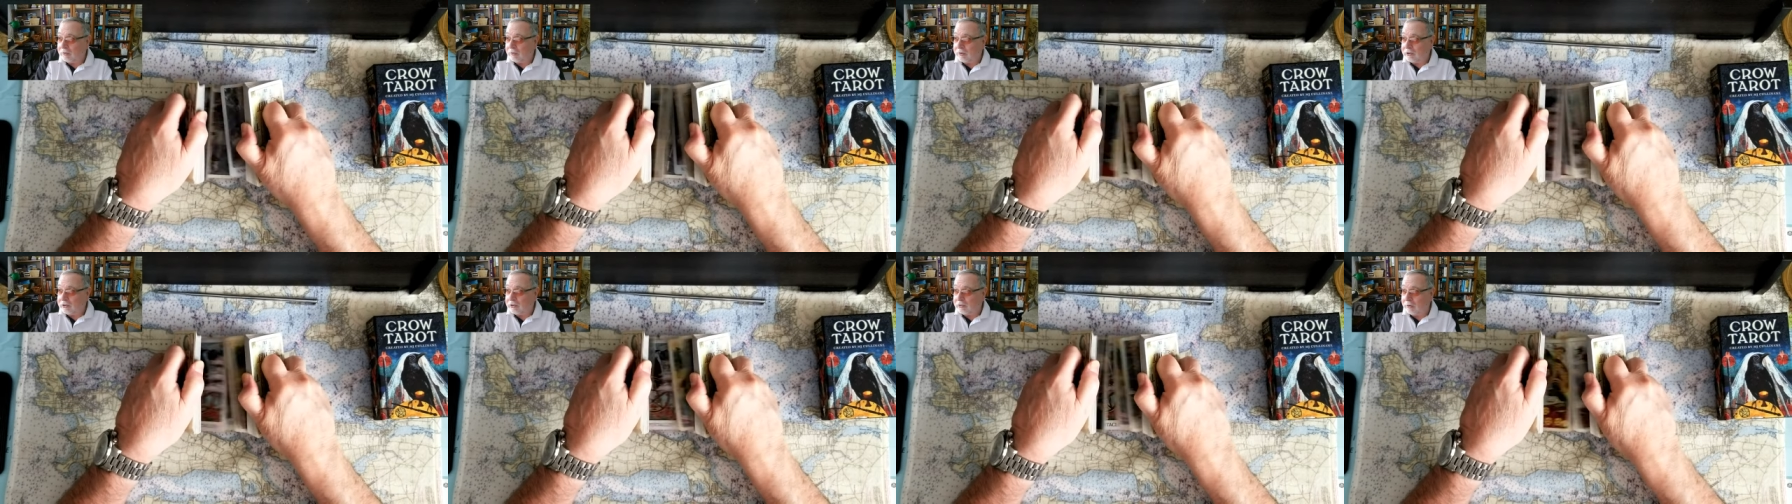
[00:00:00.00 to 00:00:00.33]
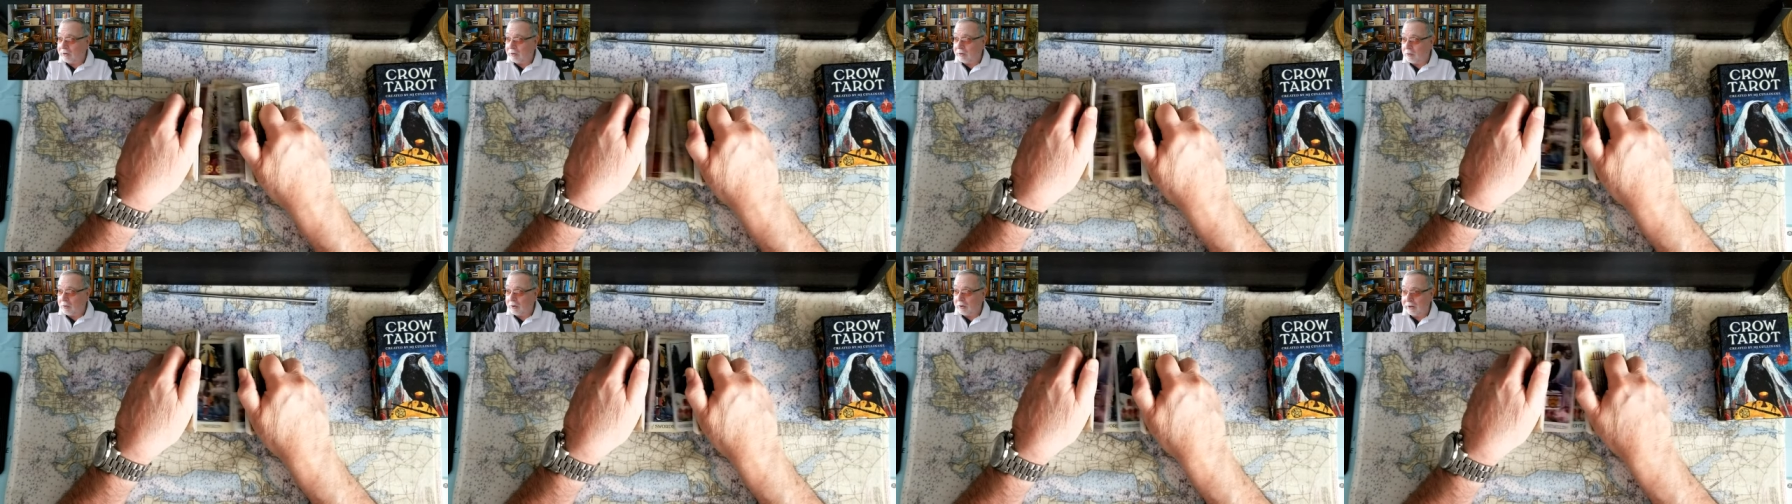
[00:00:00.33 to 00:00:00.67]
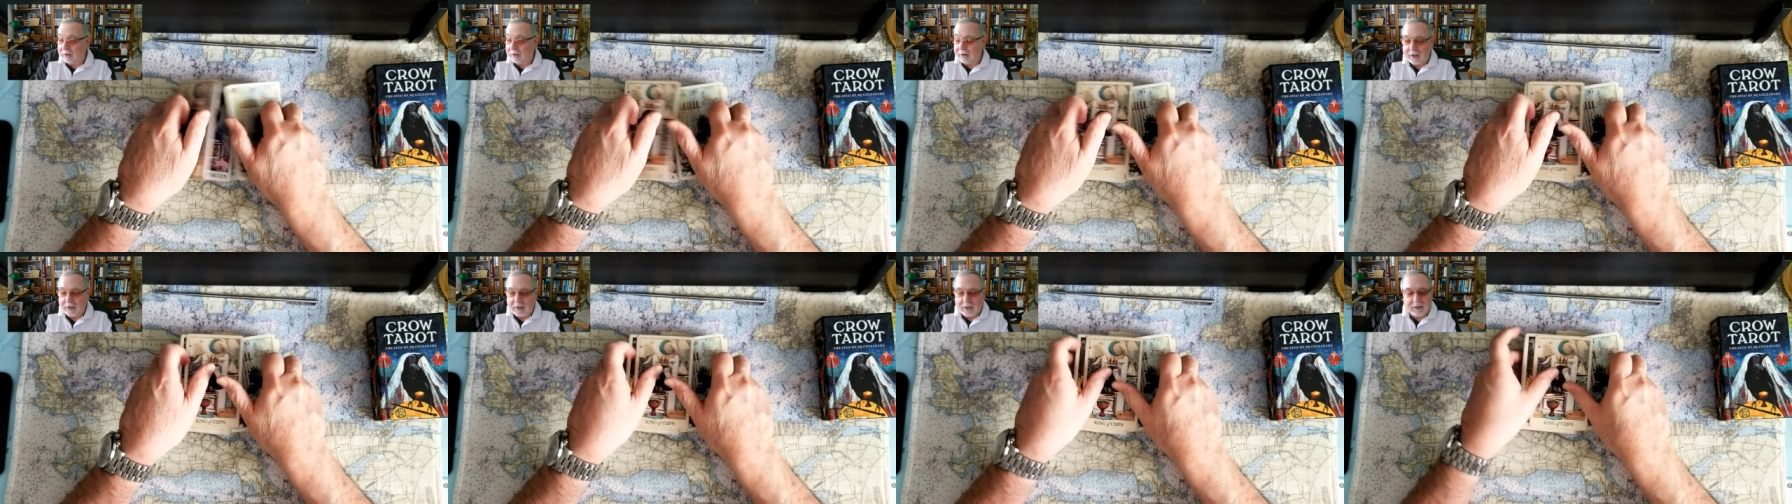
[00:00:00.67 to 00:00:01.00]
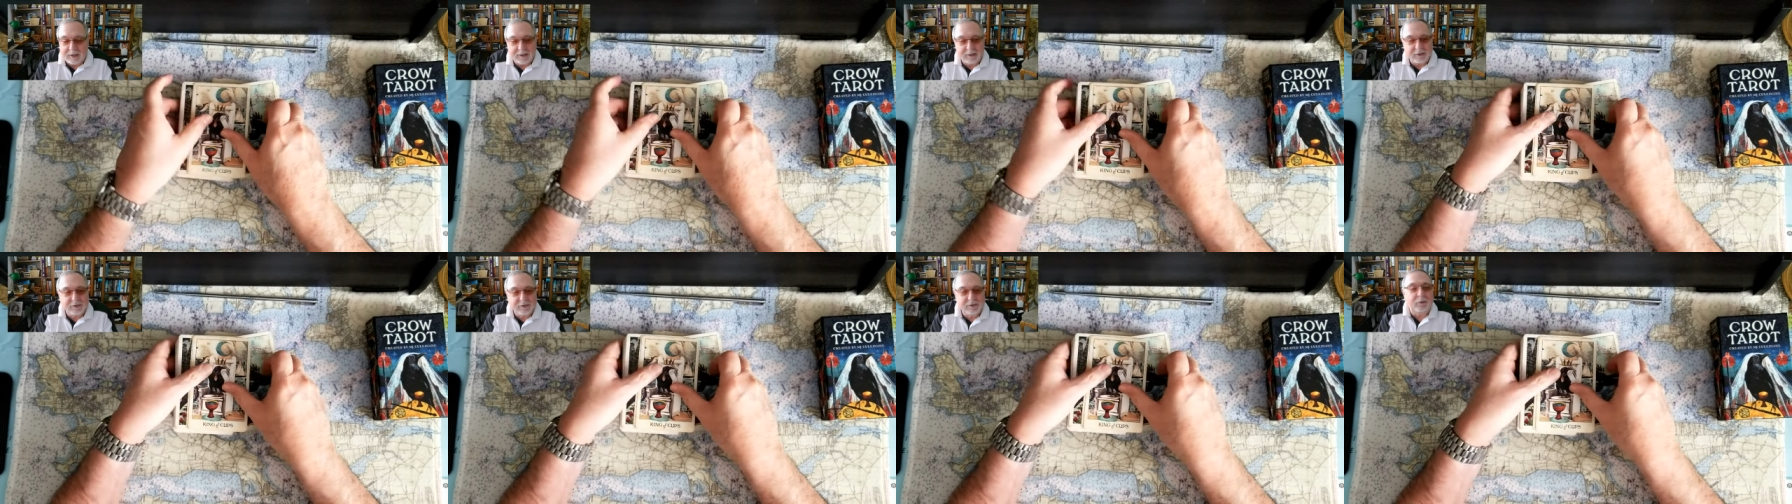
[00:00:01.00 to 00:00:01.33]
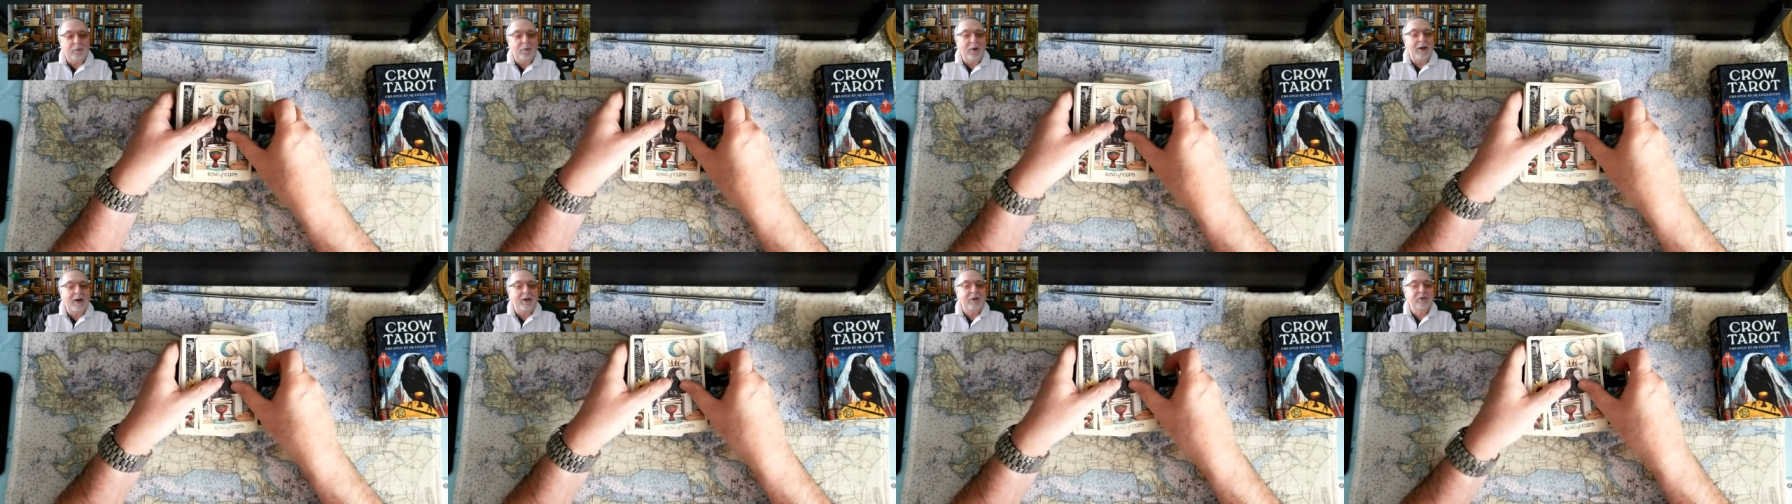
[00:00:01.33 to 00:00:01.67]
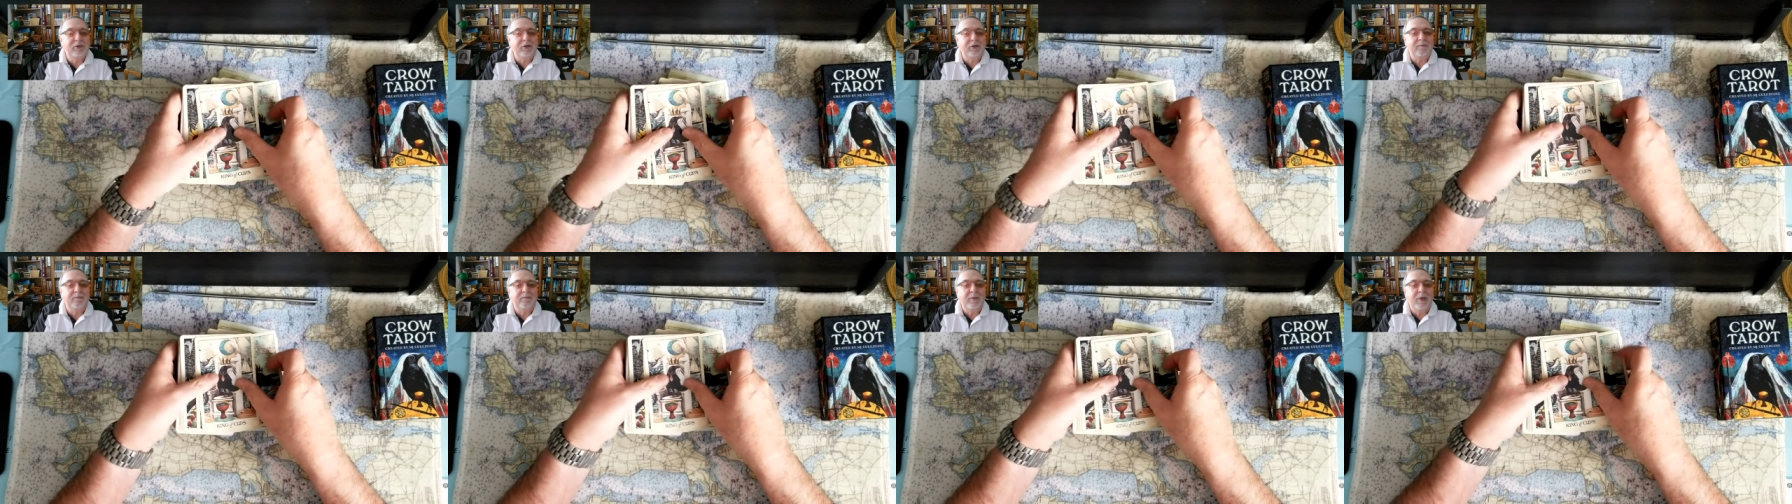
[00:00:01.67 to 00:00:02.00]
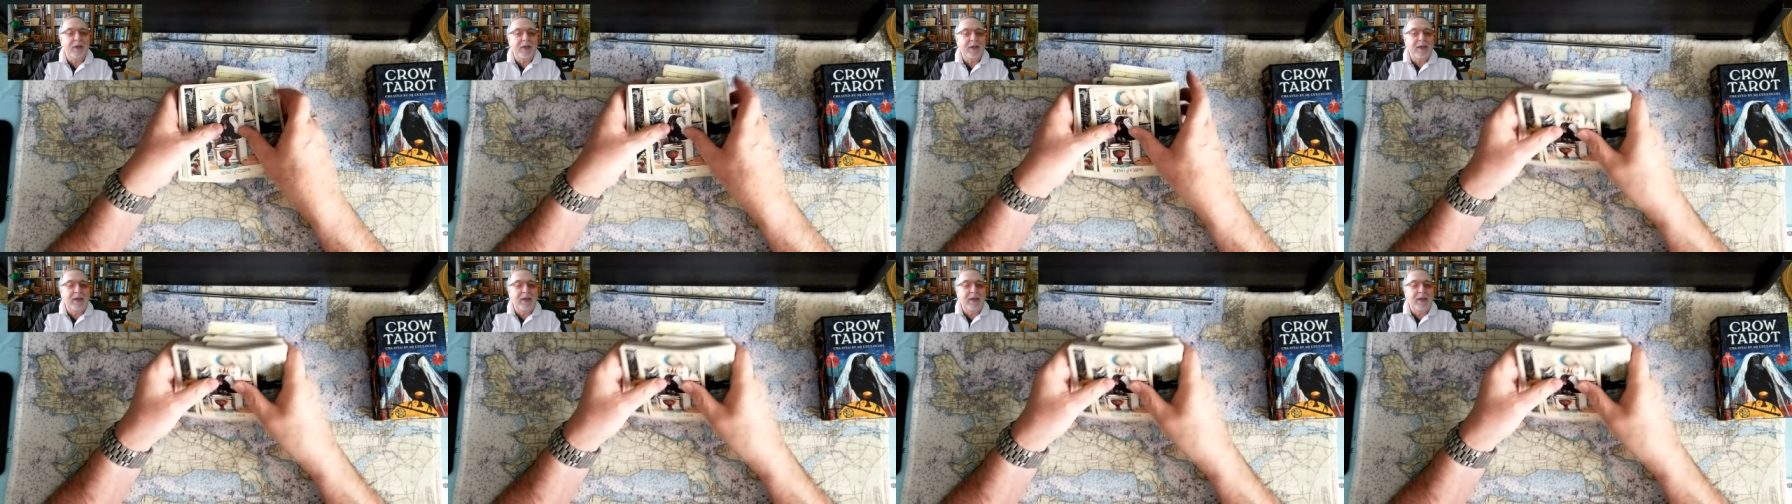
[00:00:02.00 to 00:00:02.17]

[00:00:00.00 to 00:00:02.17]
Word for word: twenty twenty-one insurrection.